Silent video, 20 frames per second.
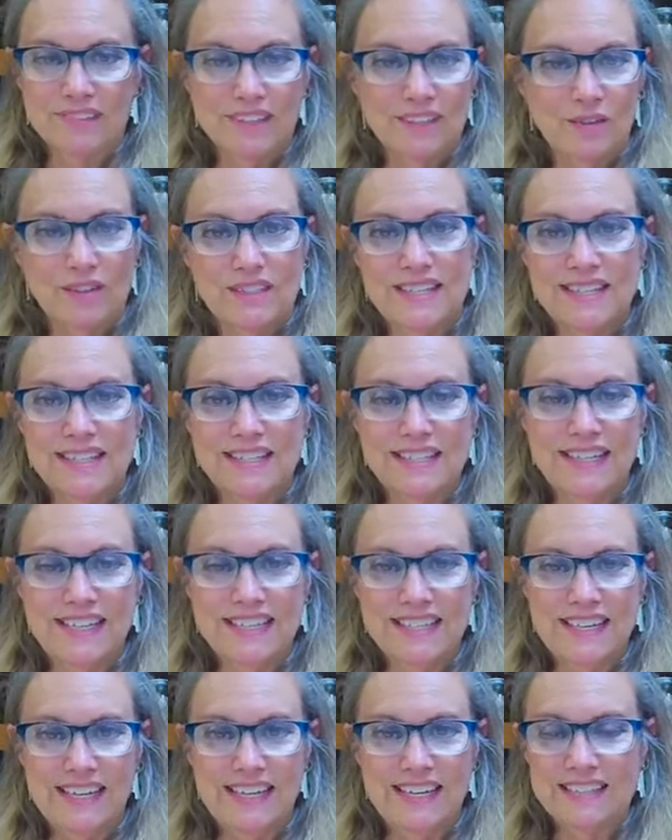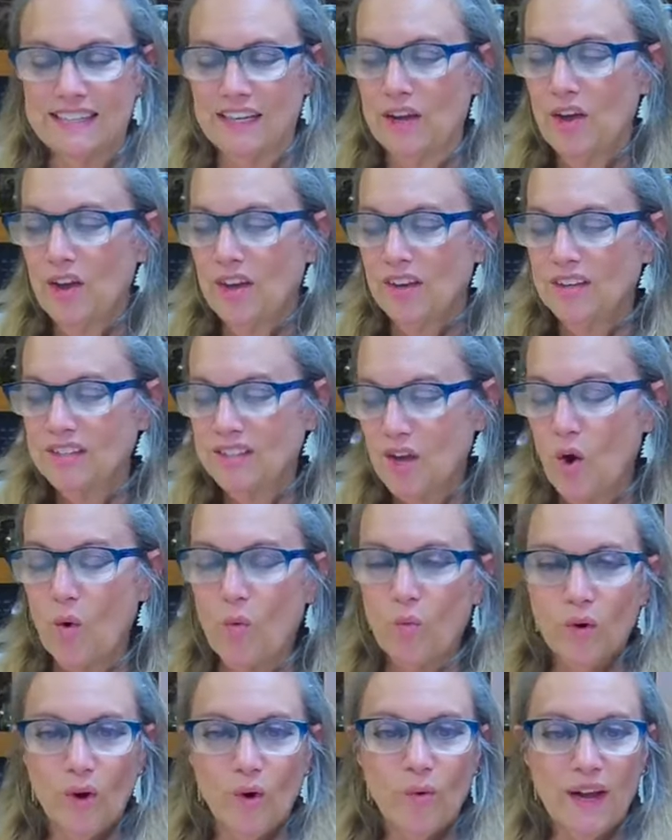Disney, Disney, Disney. So,
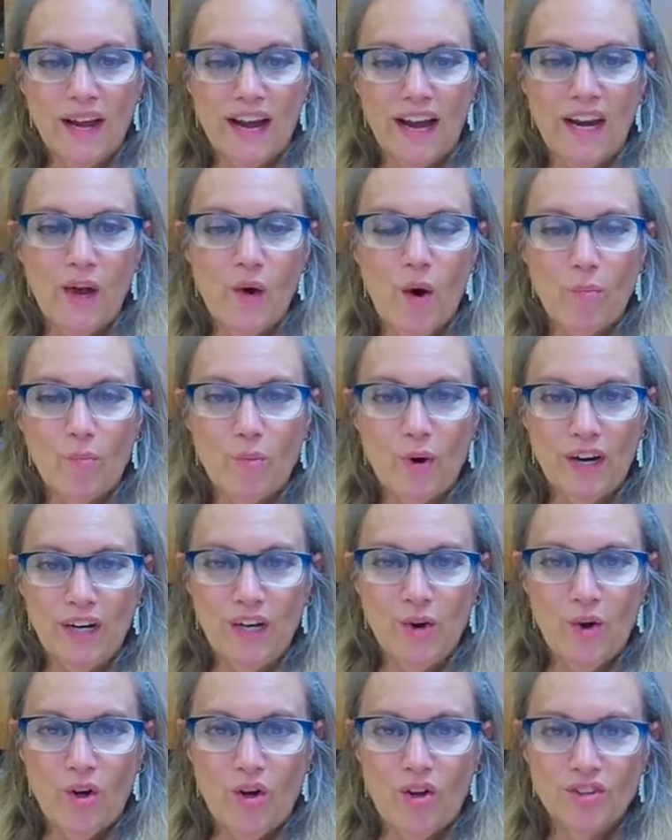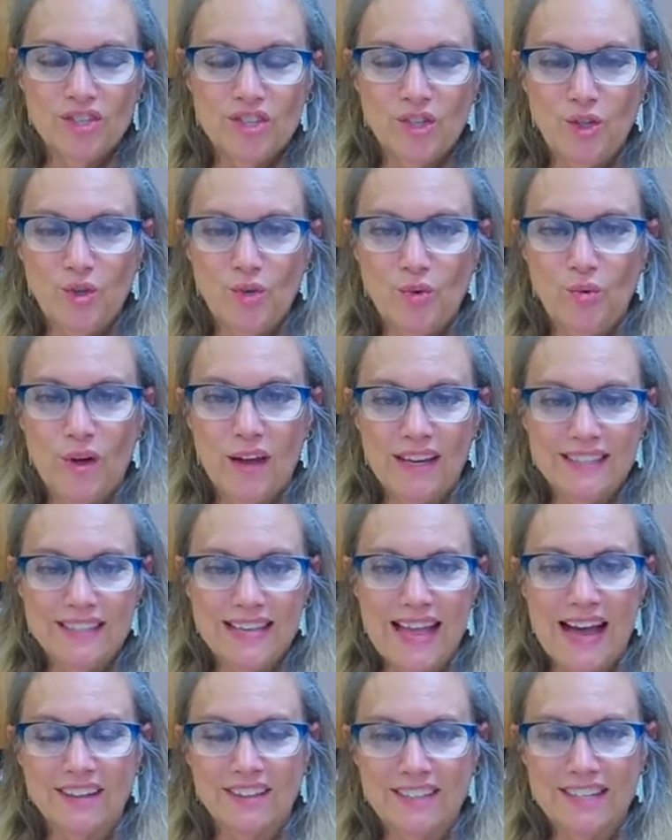real quick, I know I'm running you all to
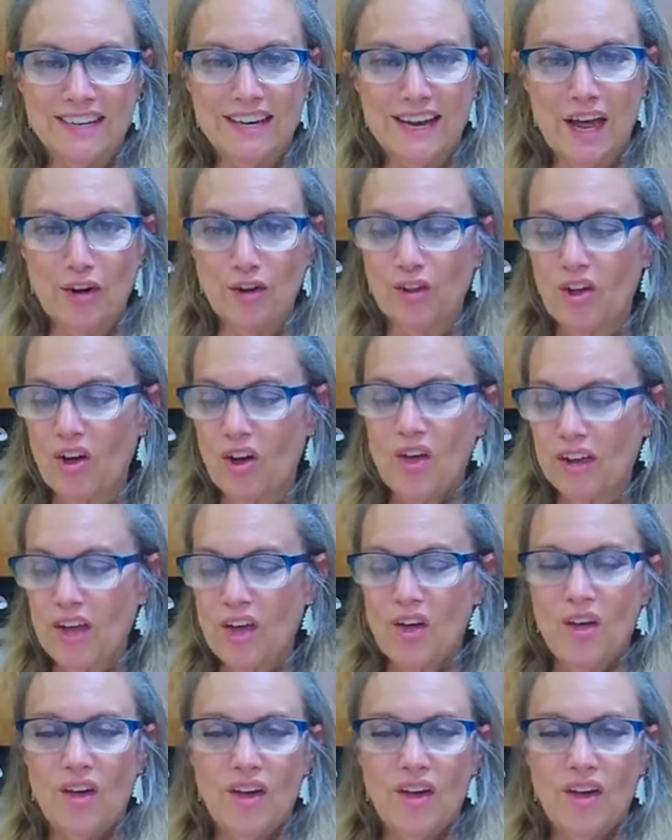exactly to nine o'clock.